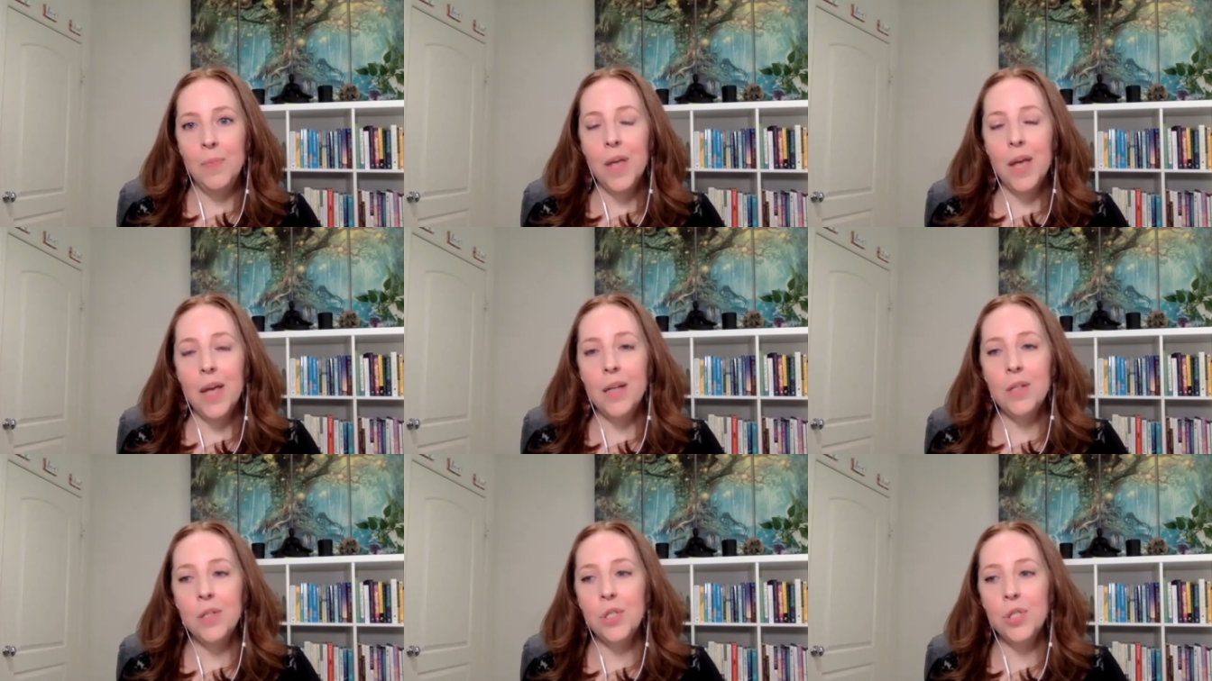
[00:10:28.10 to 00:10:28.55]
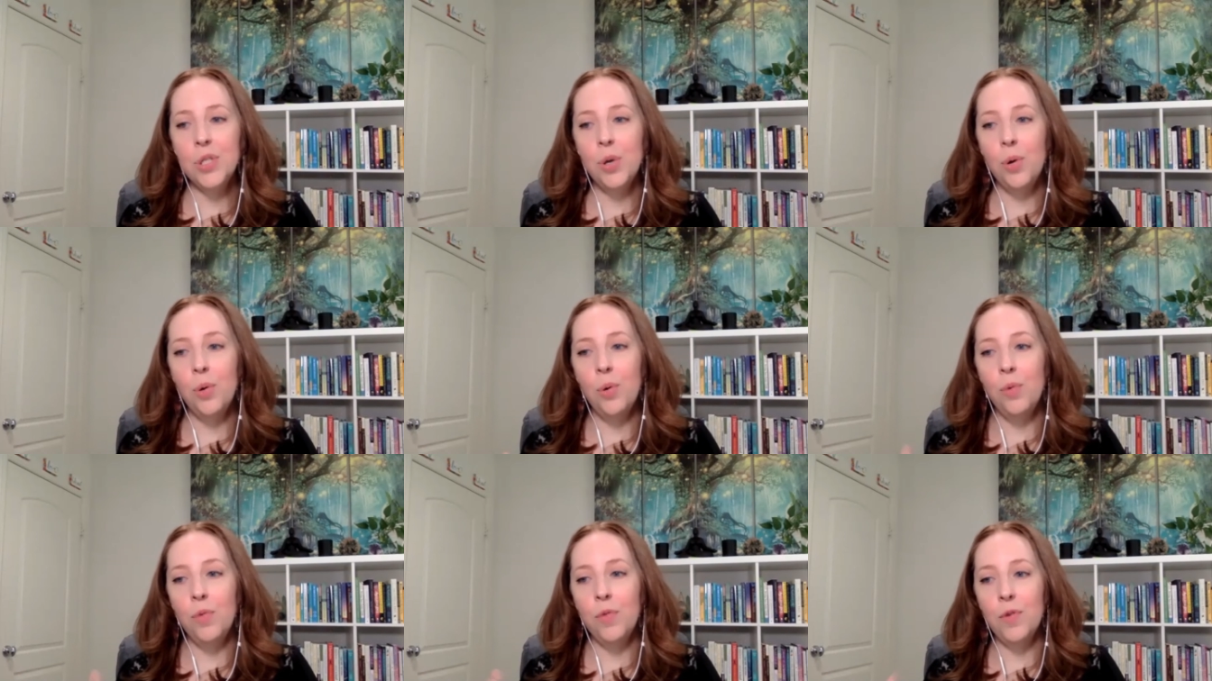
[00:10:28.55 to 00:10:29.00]
And
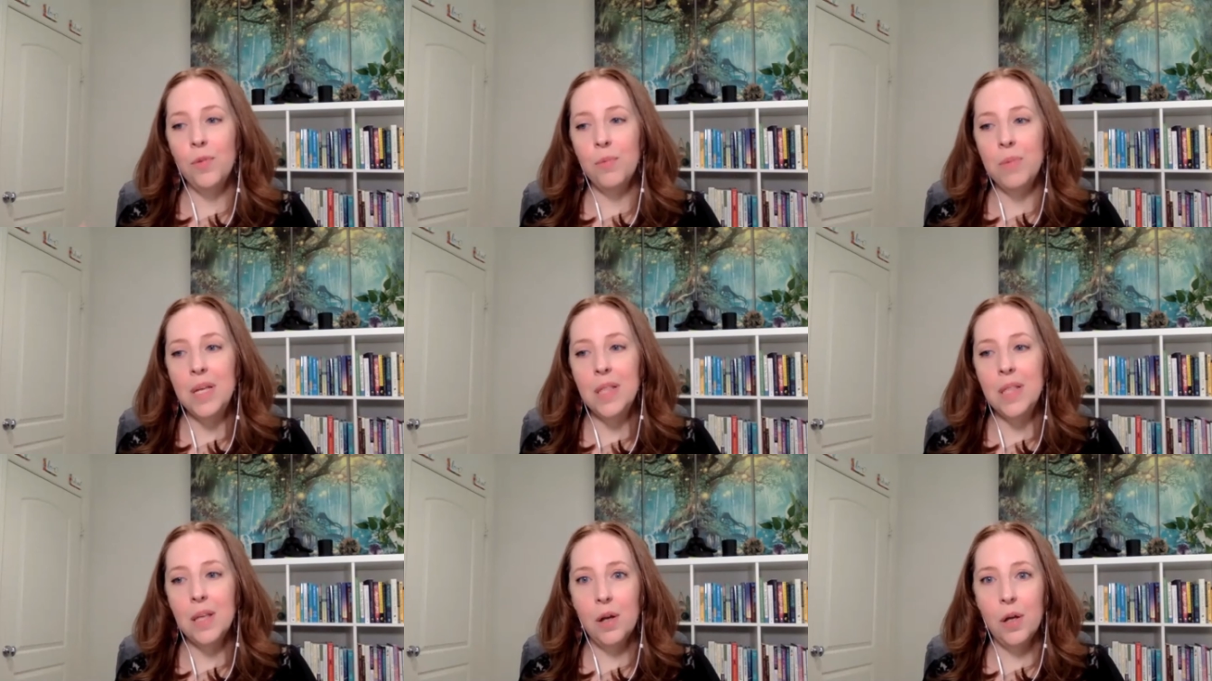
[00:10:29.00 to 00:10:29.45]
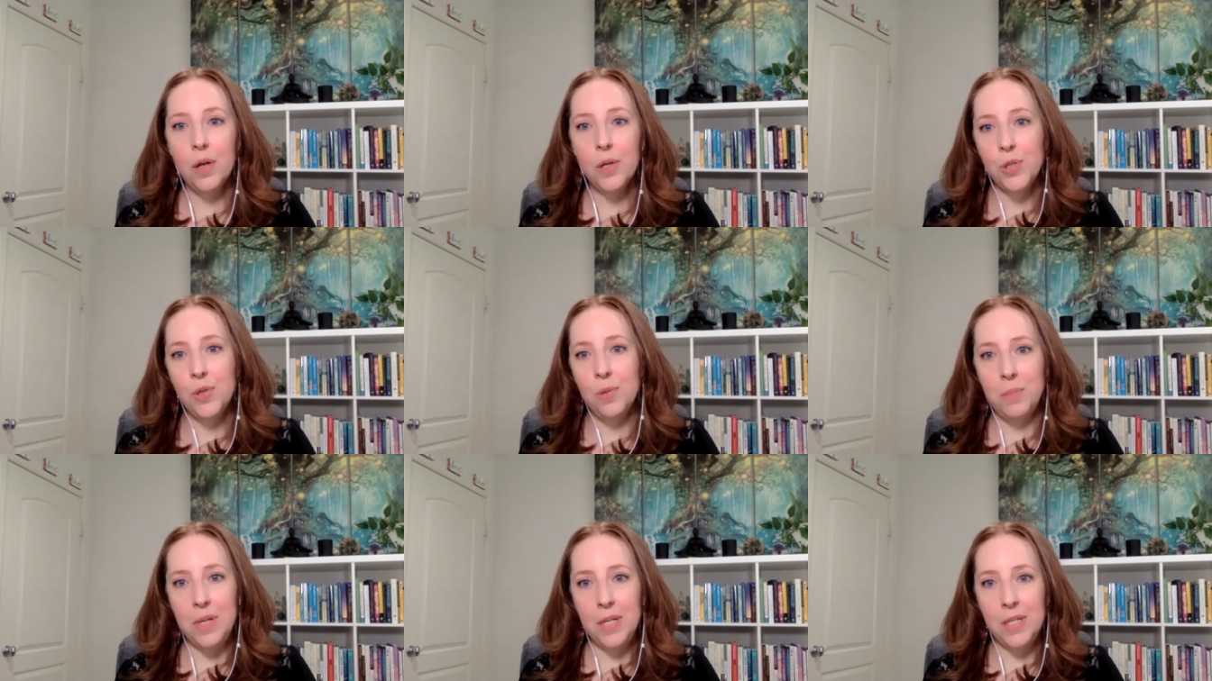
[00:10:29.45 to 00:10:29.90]
so for me, that
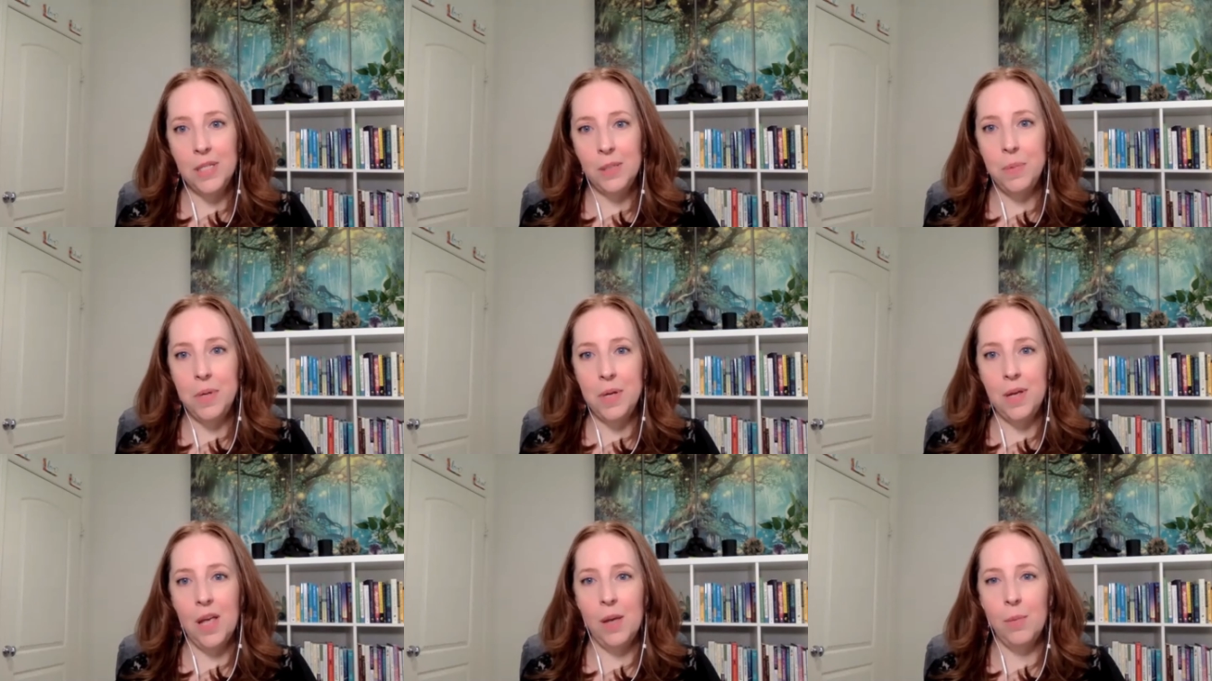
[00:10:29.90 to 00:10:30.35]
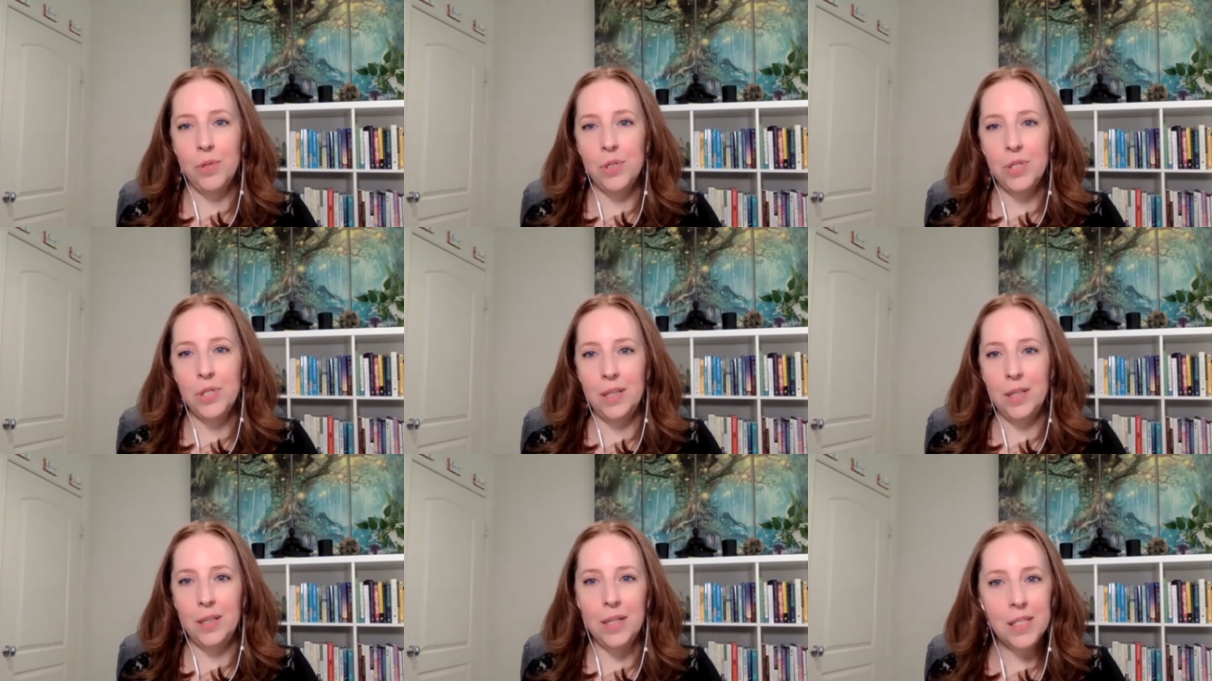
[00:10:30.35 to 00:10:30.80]
also means being able
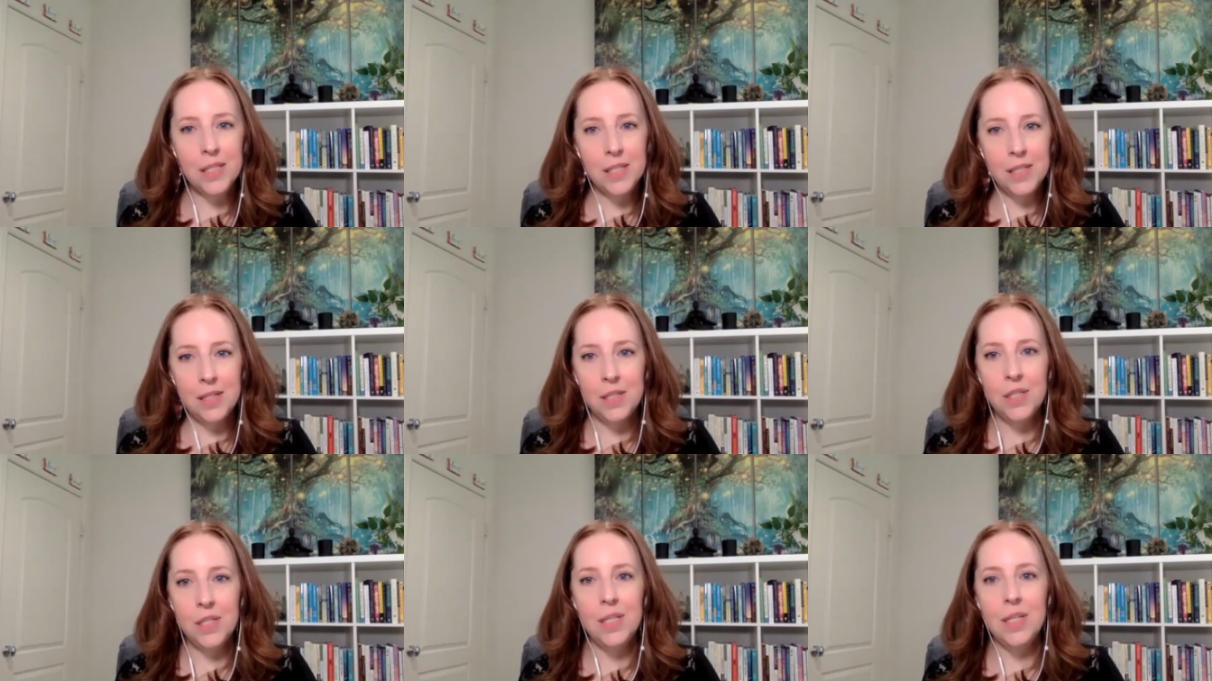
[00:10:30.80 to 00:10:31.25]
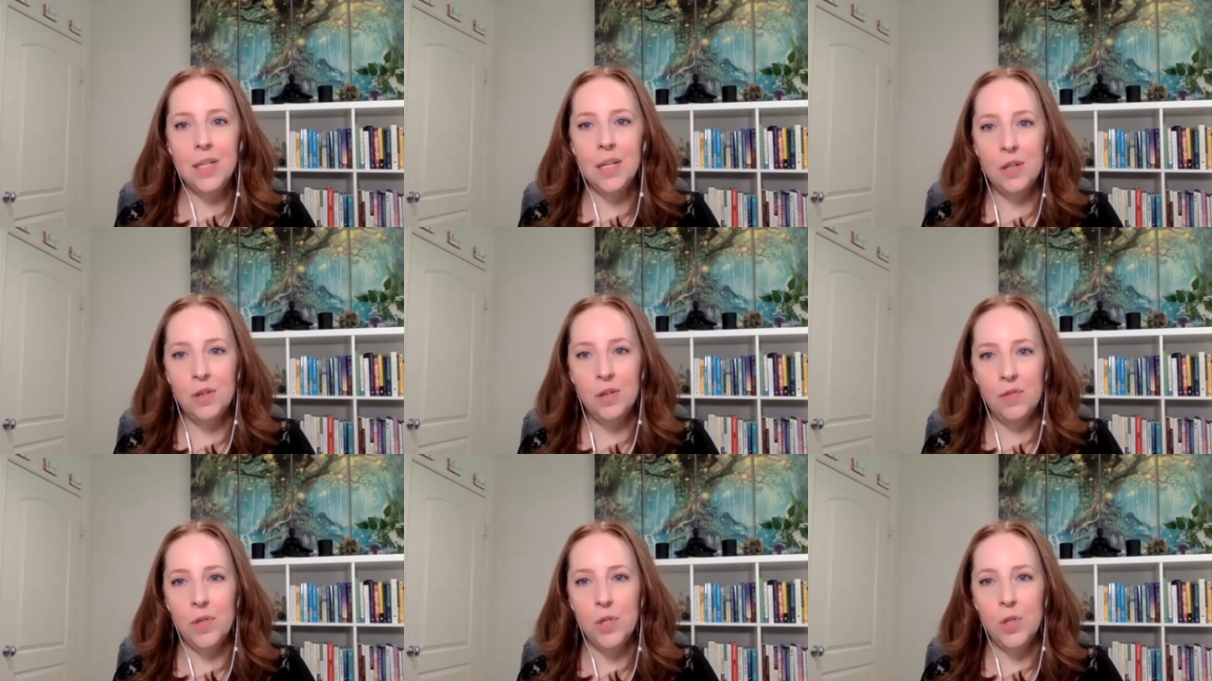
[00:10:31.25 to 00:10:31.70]
to listen to the
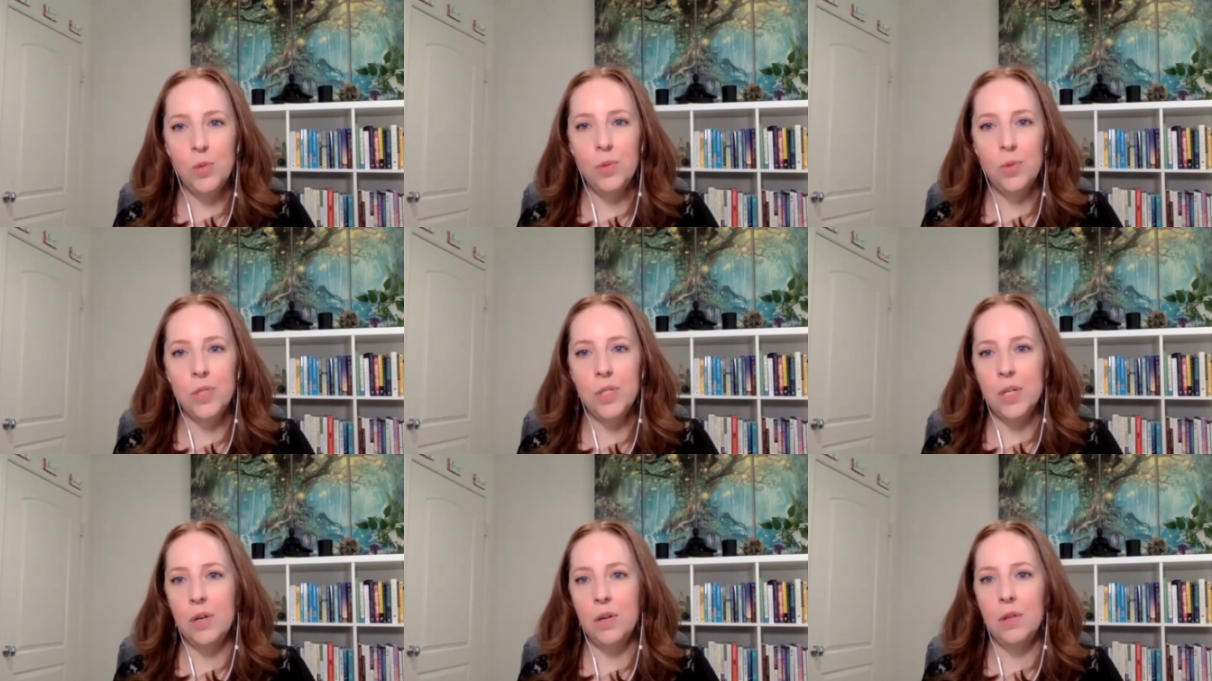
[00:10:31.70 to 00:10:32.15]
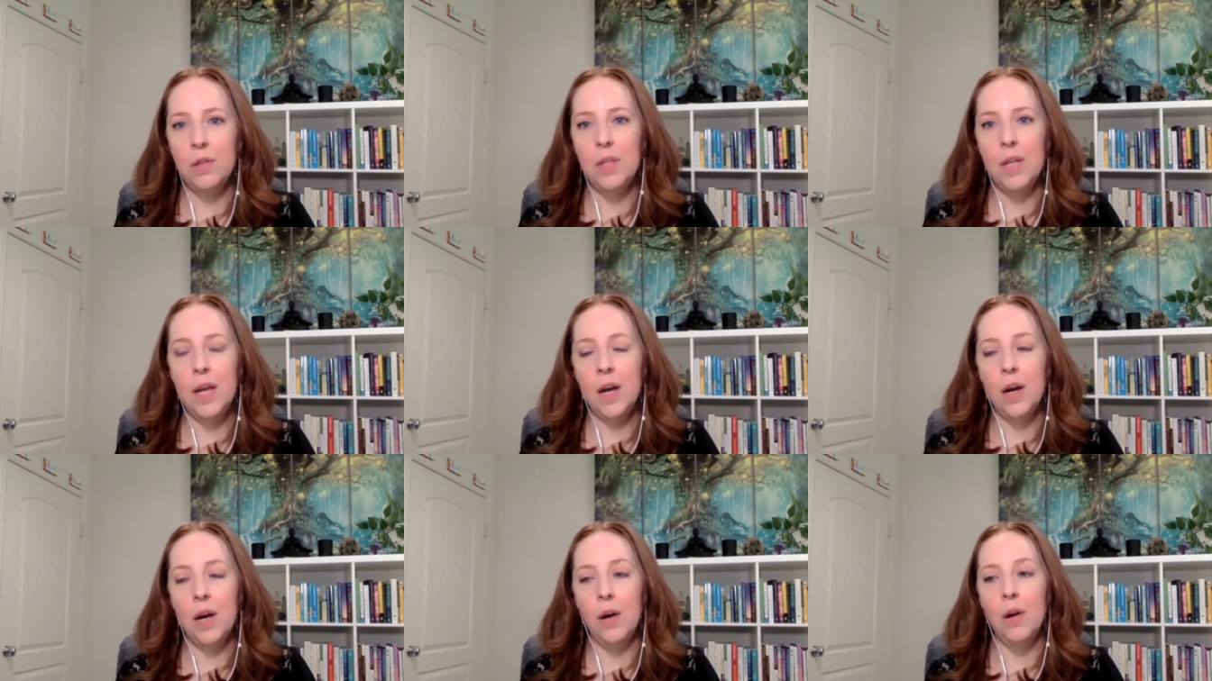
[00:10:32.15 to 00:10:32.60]
individuals that are
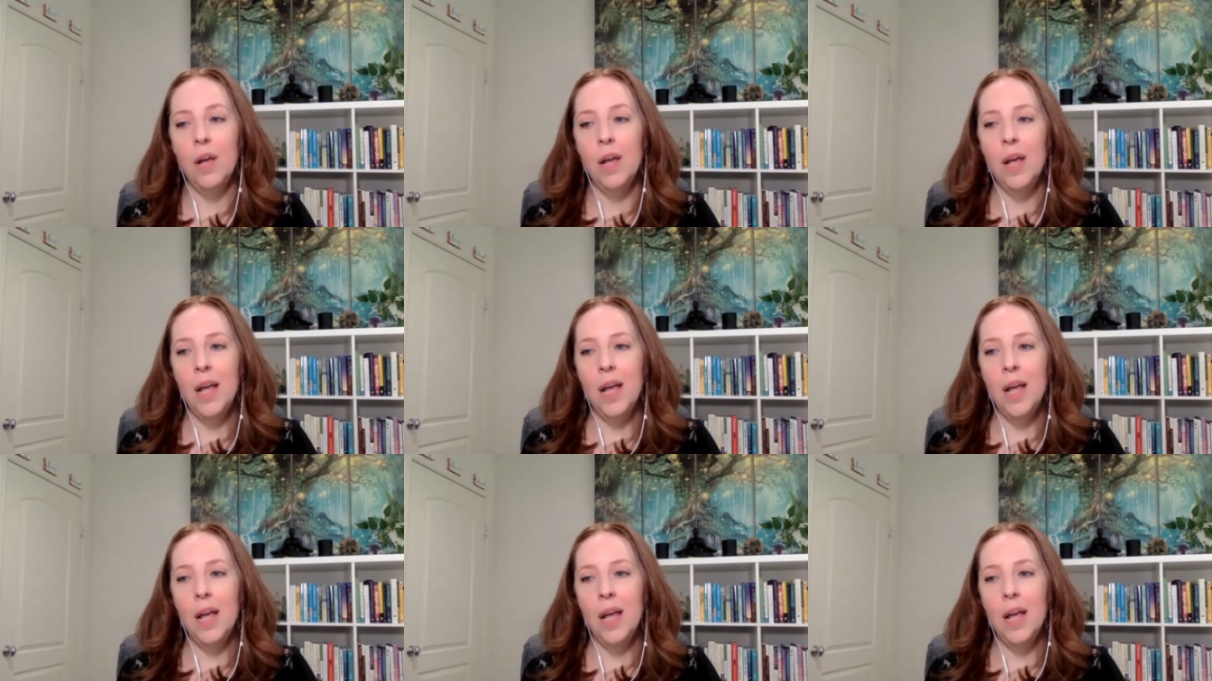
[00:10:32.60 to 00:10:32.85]
there